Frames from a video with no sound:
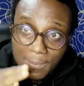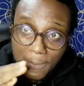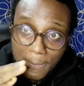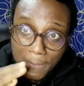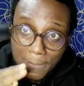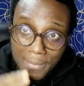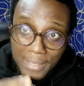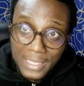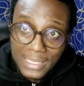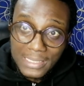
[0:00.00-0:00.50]

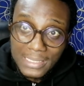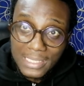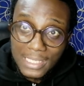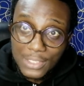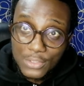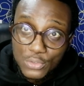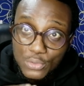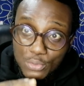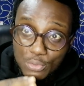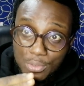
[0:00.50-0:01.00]
makes
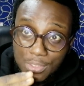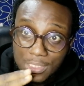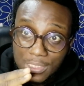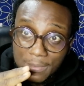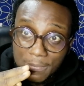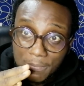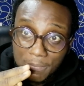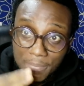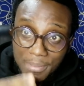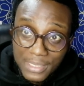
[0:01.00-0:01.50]
sense to the
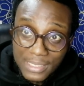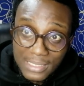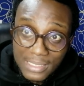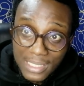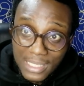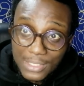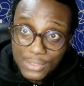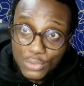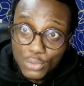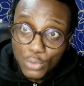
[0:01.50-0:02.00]

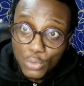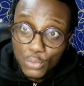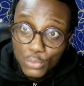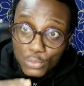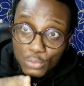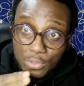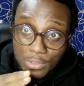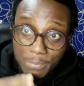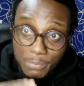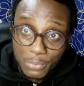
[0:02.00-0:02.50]
business or
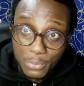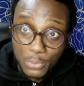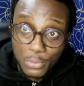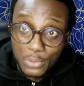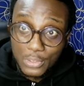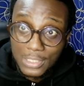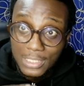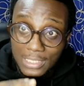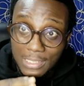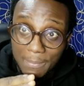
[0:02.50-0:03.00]
to the
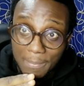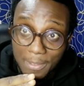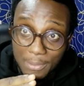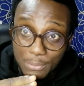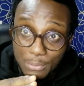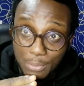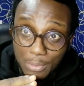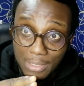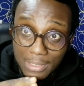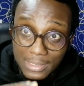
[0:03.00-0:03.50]
product at that
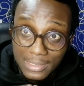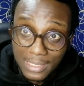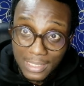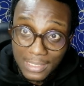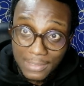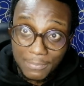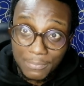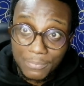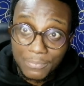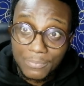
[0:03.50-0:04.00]
particular
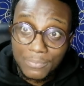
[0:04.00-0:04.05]
time.